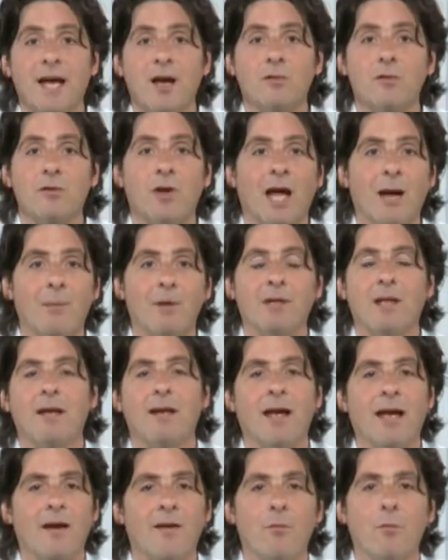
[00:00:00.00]
You know, how,
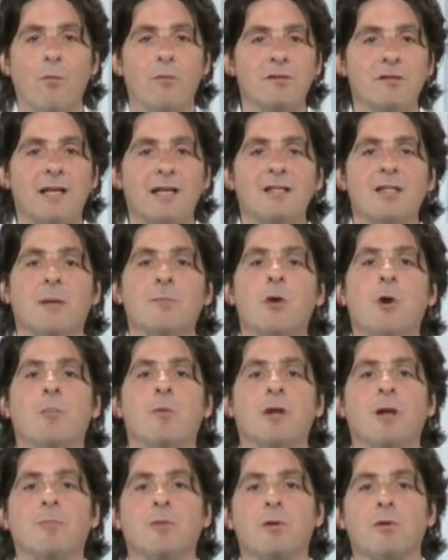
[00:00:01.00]
how, when was the last time you
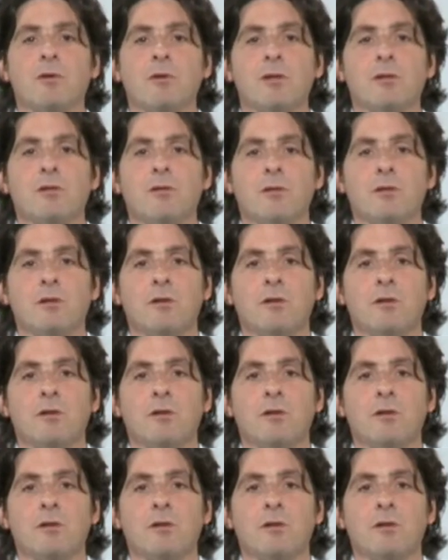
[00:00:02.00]
opened up your, your,